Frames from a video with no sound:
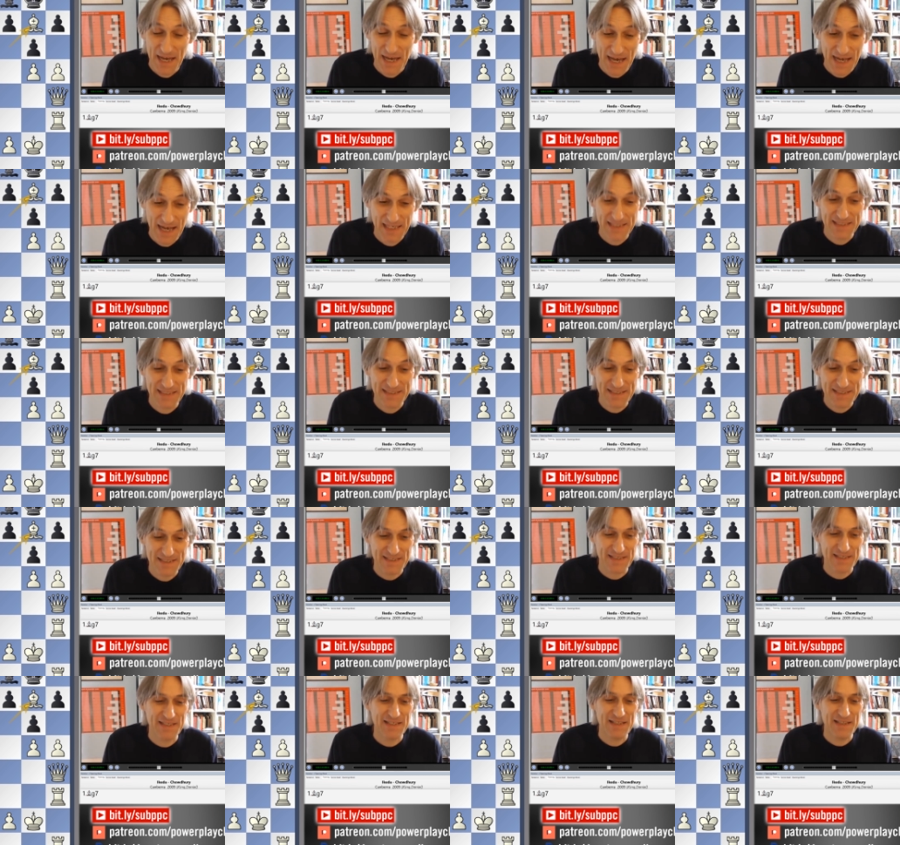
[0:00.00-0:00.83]
And
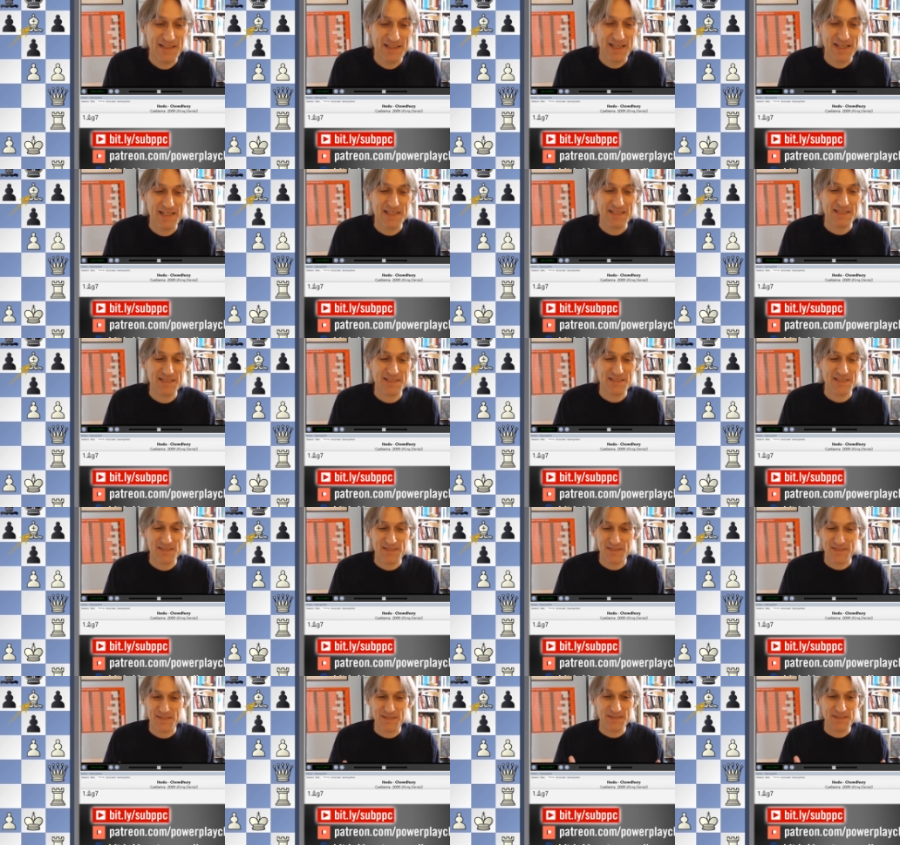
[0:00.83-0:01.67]

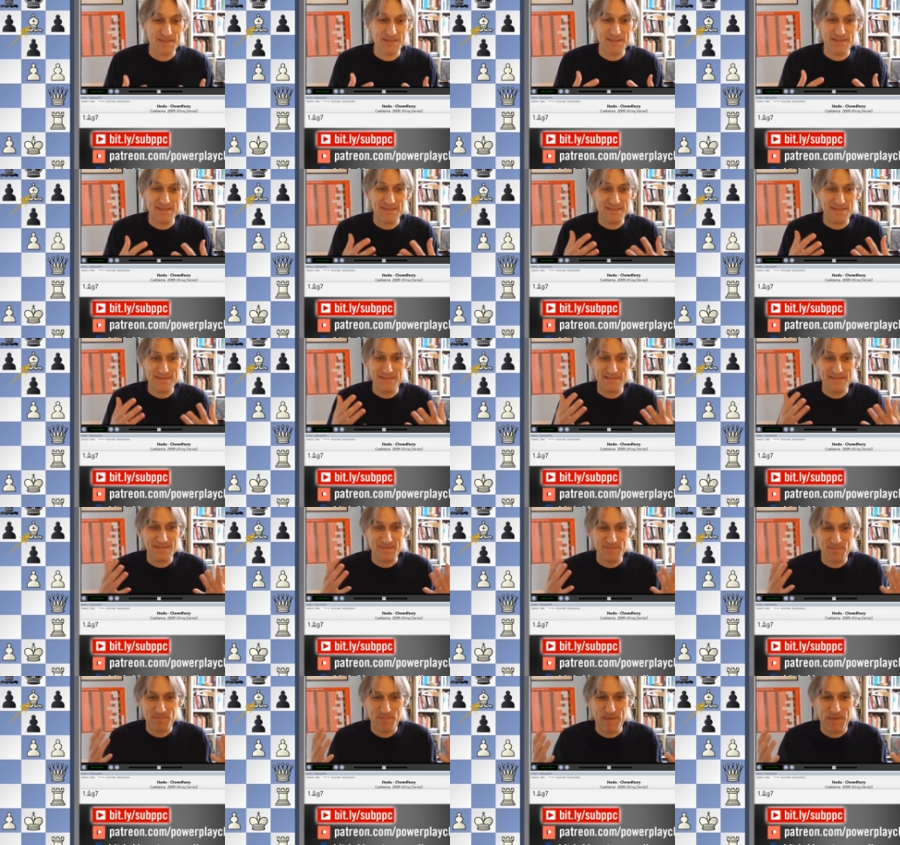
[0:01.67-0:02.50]
this
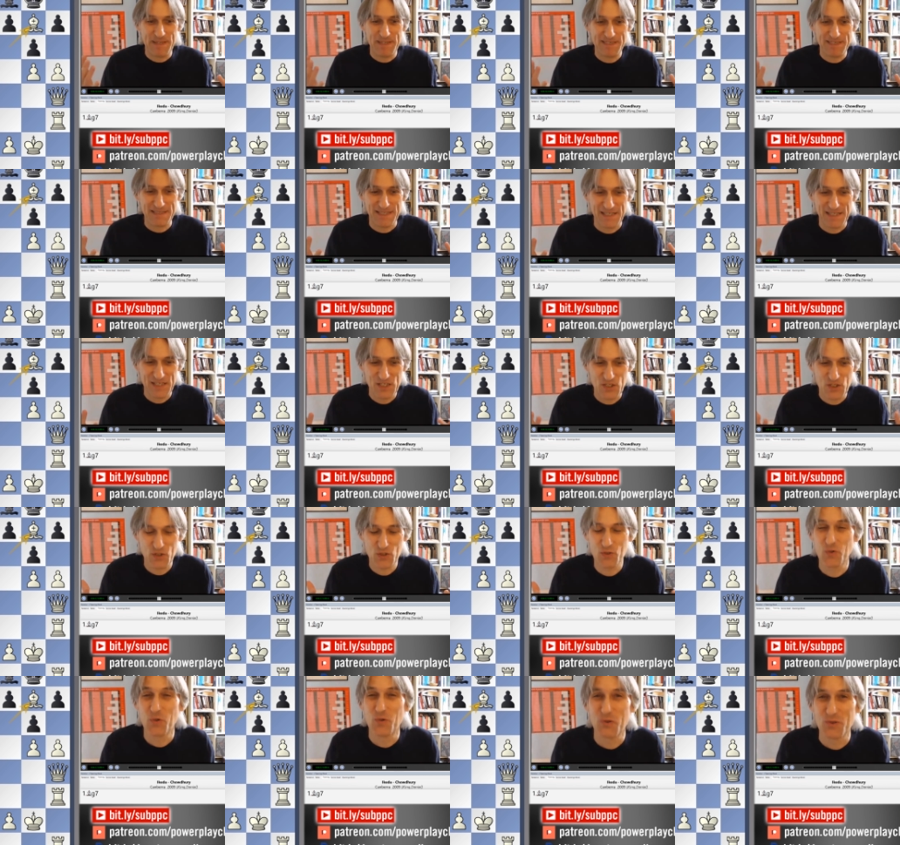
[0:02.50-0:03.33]
basically
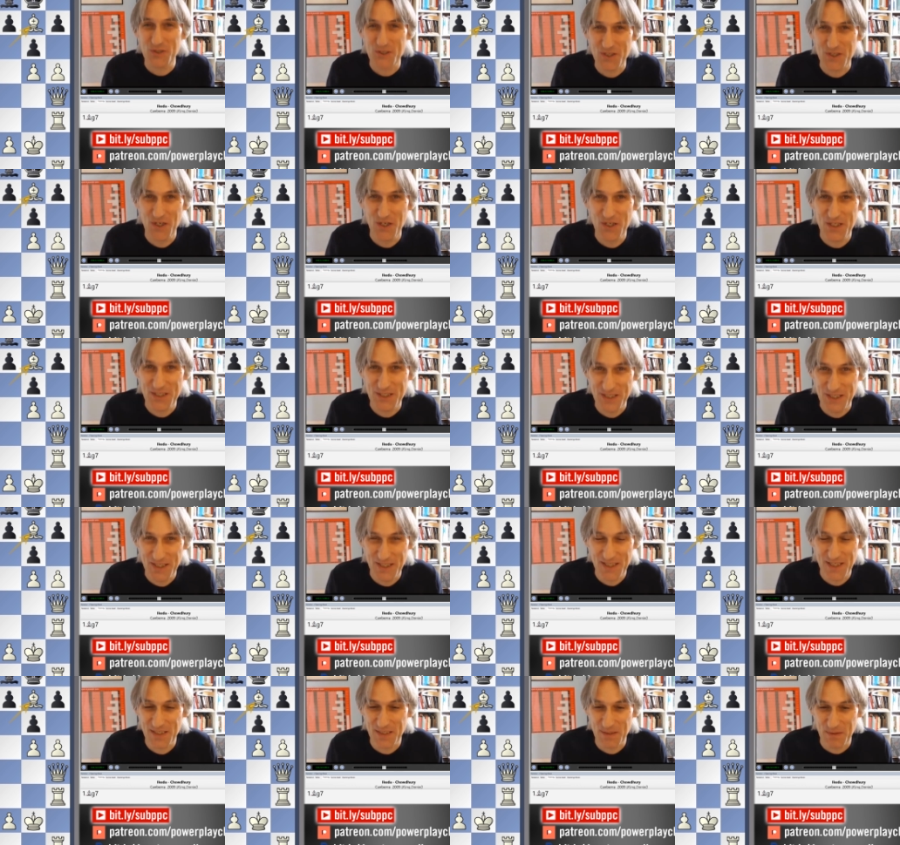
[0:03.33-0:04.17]
short
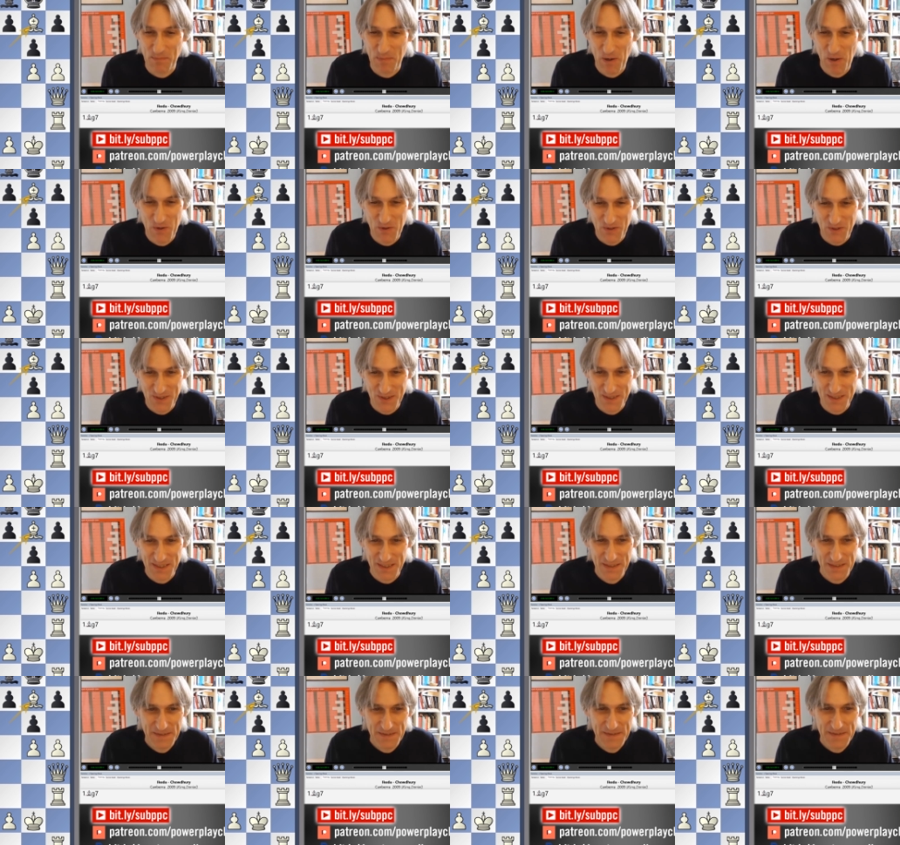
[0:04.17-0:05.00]
circuited his opponent.